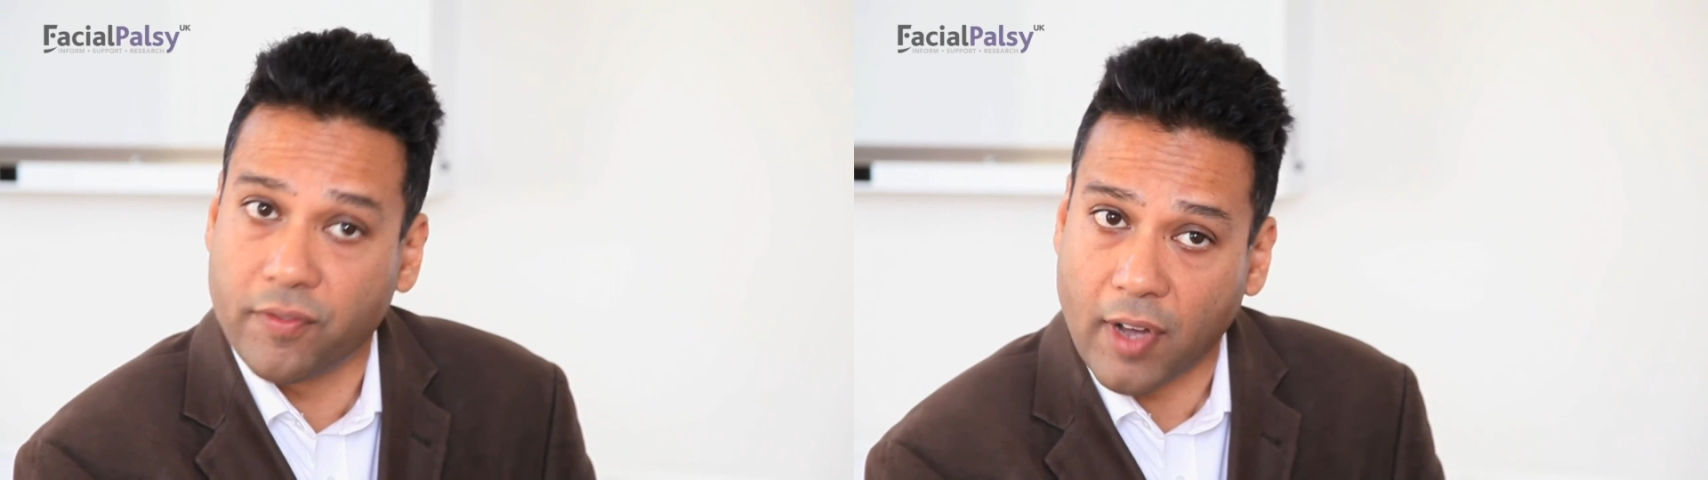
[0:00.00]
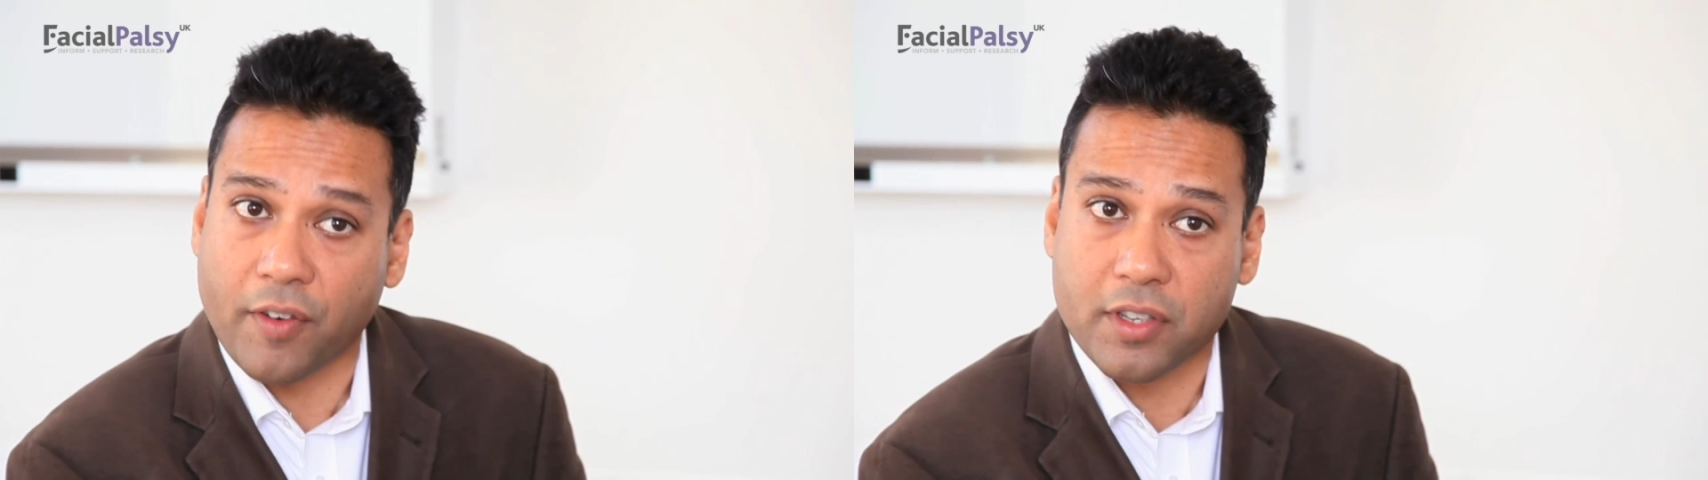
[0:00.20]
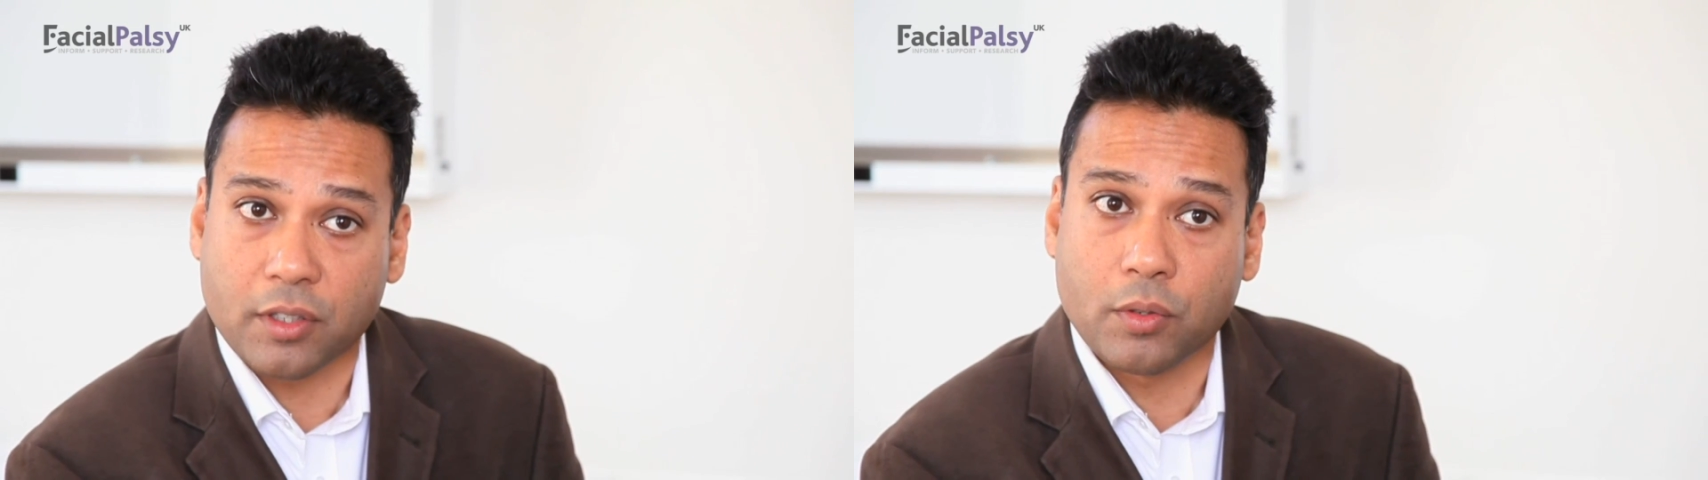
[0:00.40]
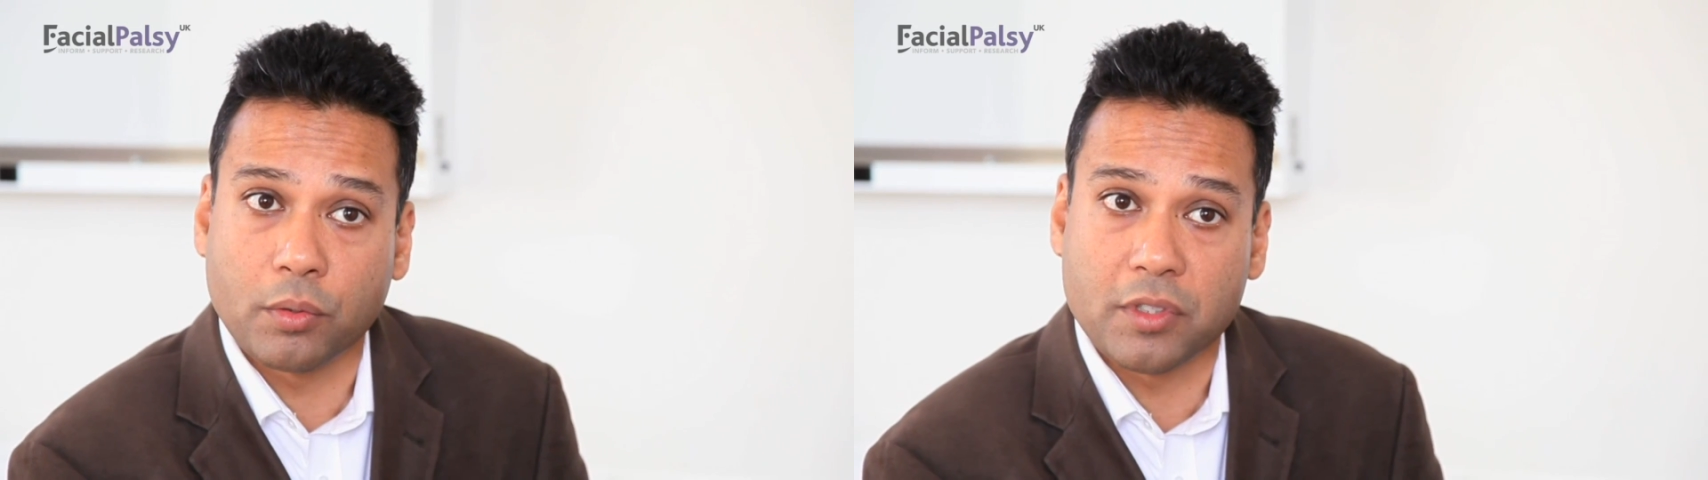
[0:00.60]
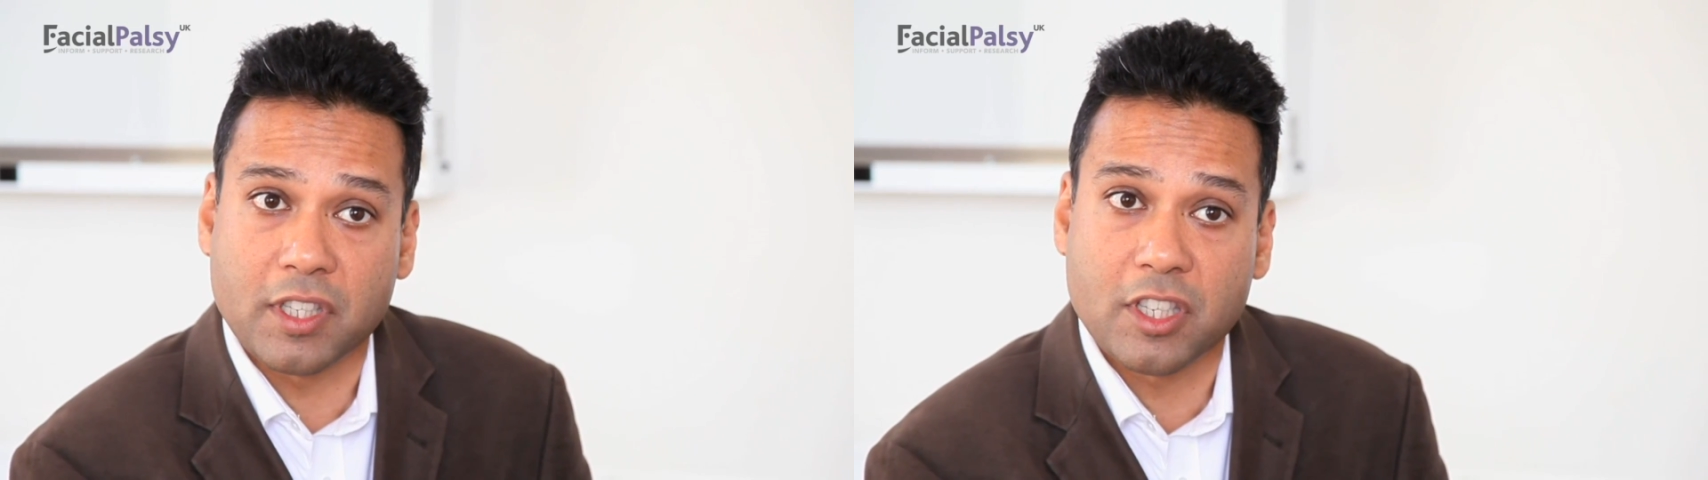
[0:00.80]
or the virus that
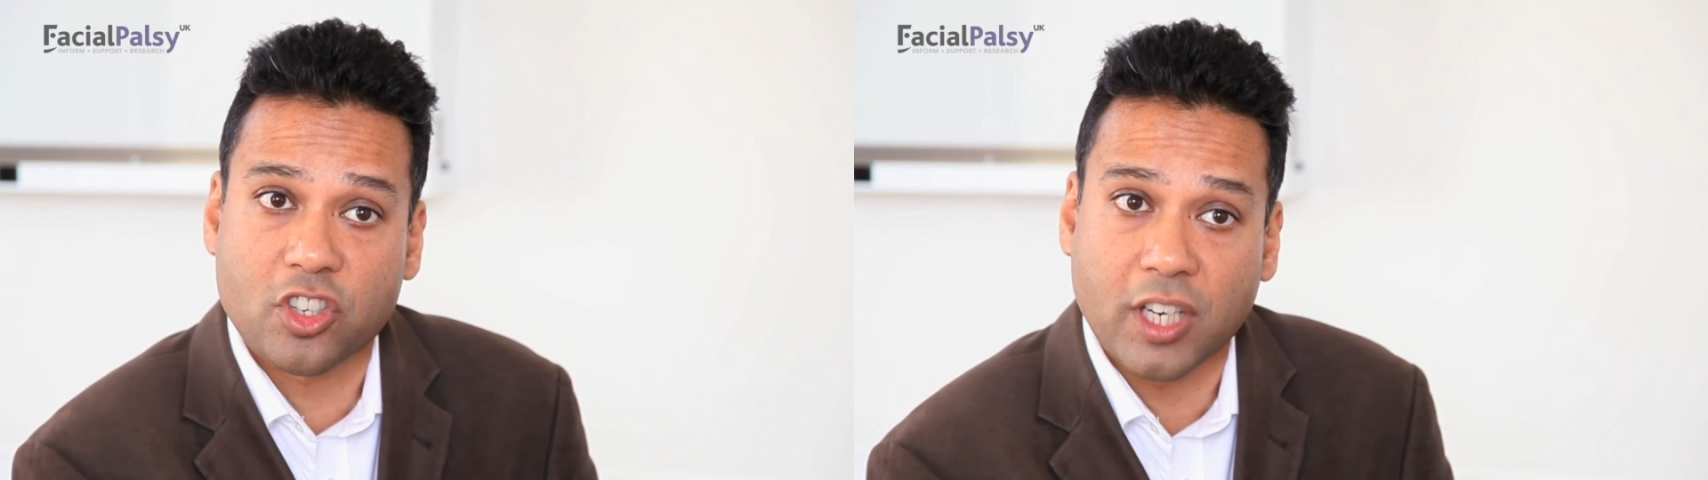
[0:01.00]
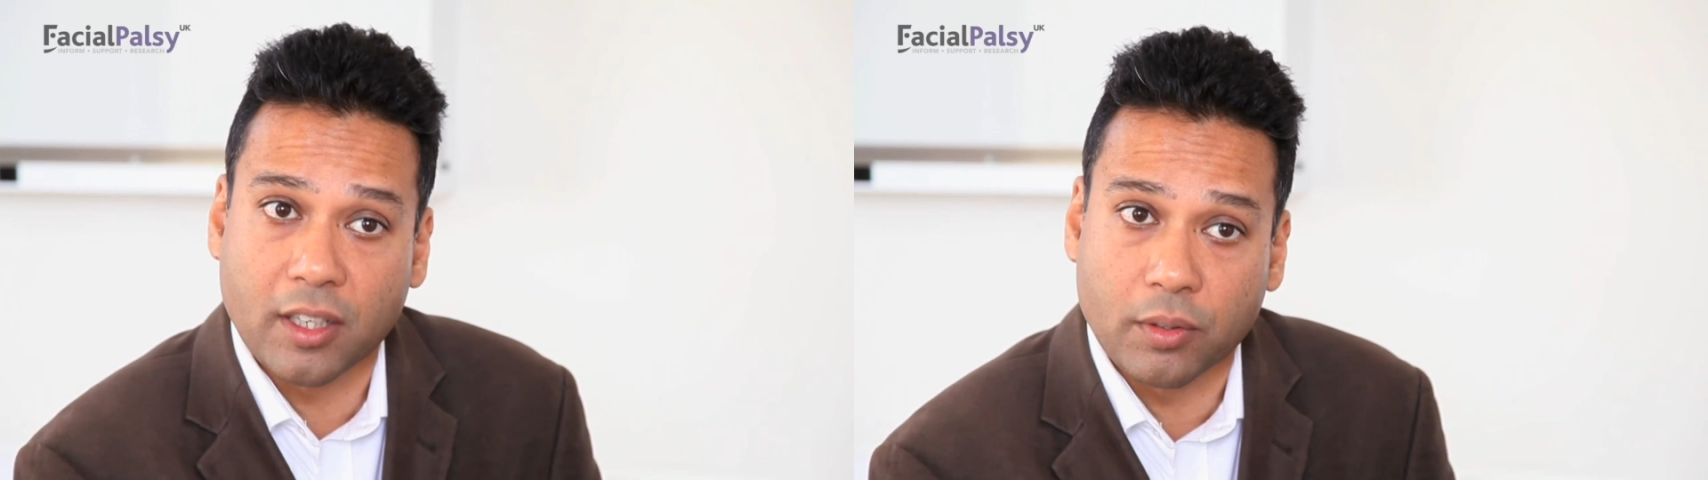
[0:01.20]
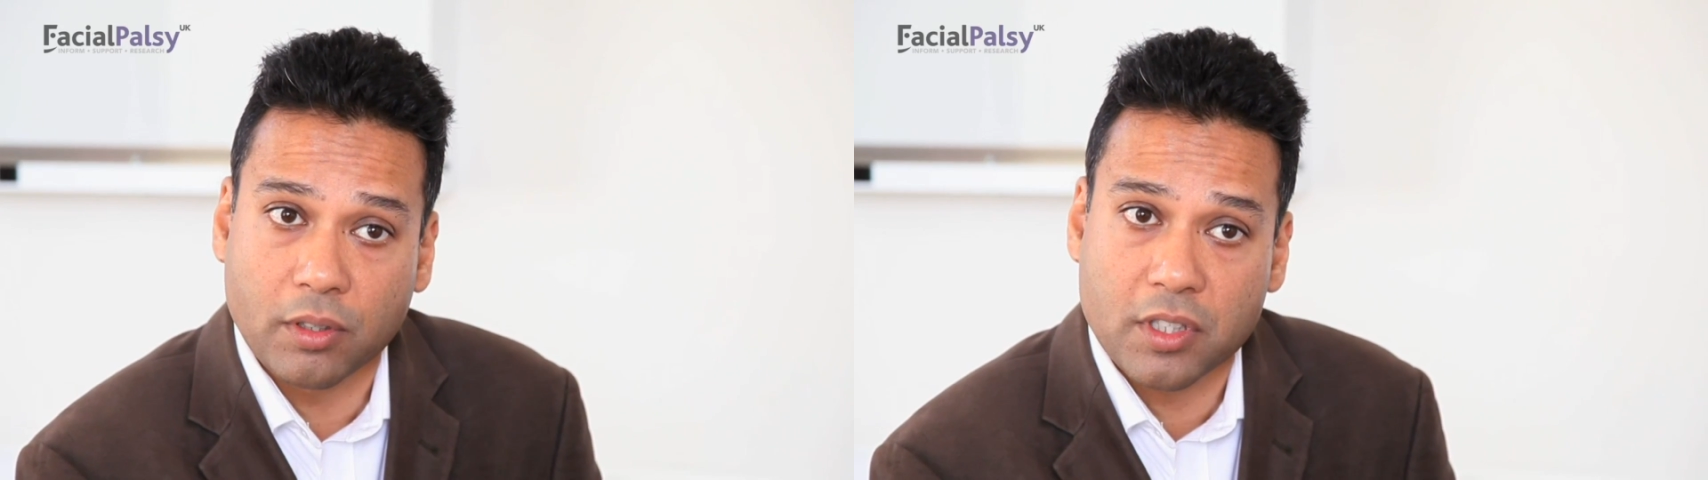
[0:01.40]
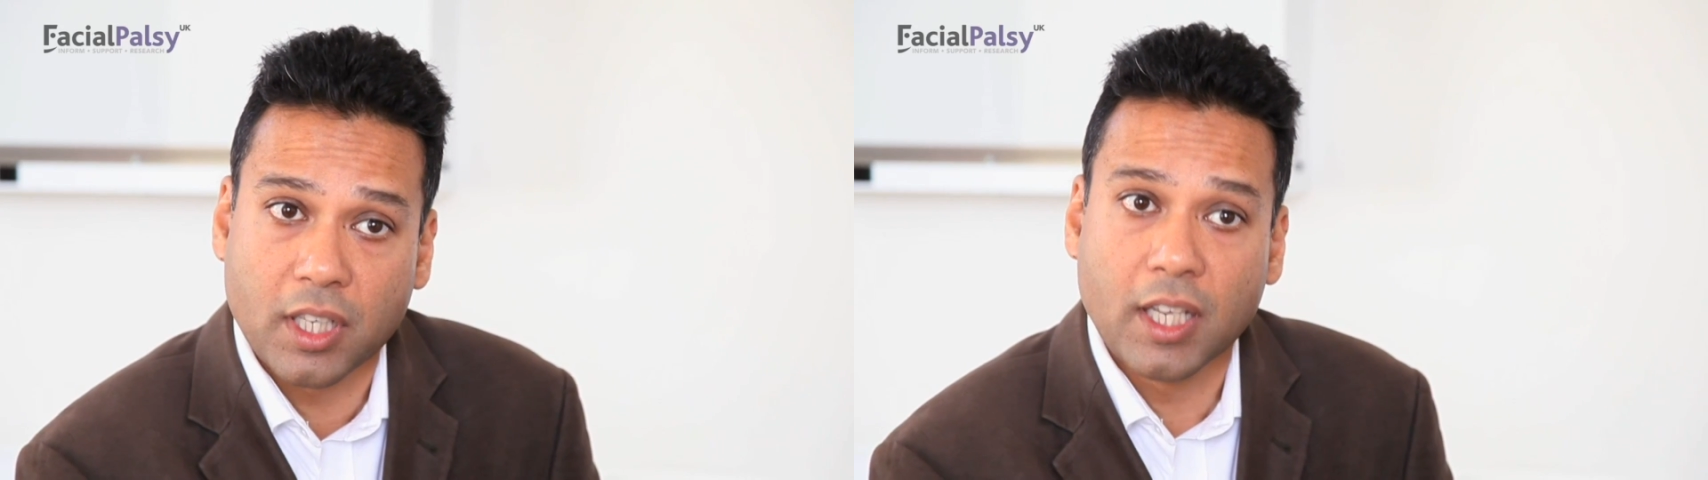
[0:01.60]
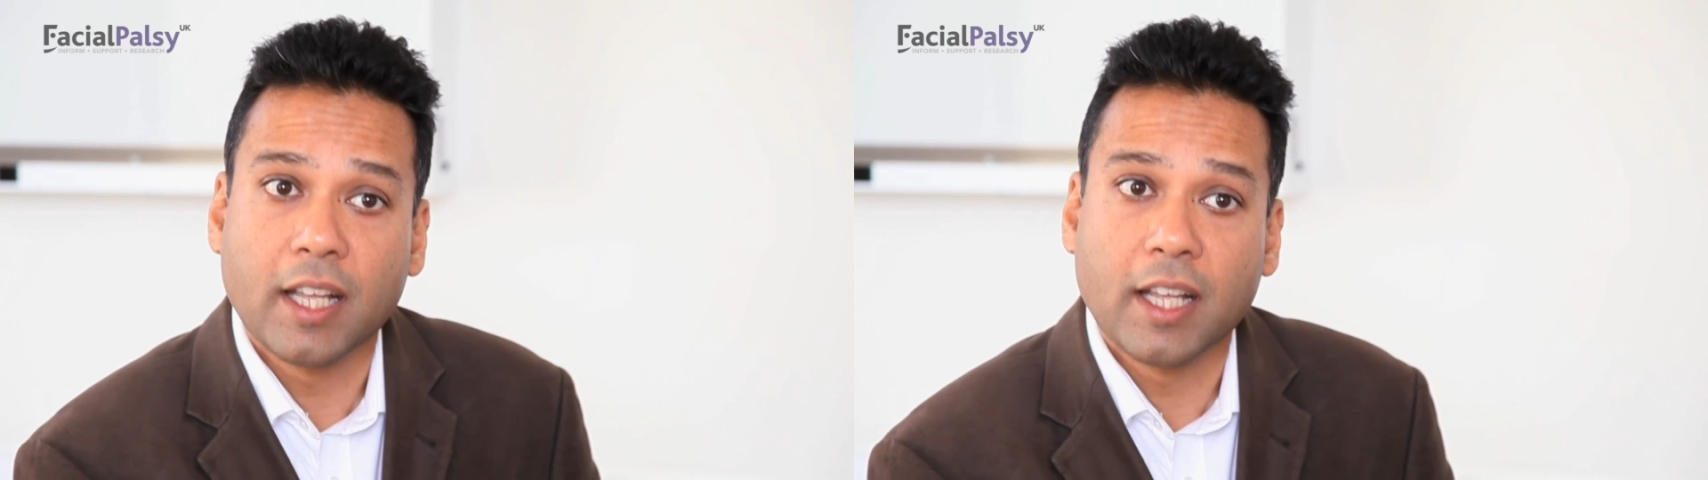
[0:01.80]
causes shingles,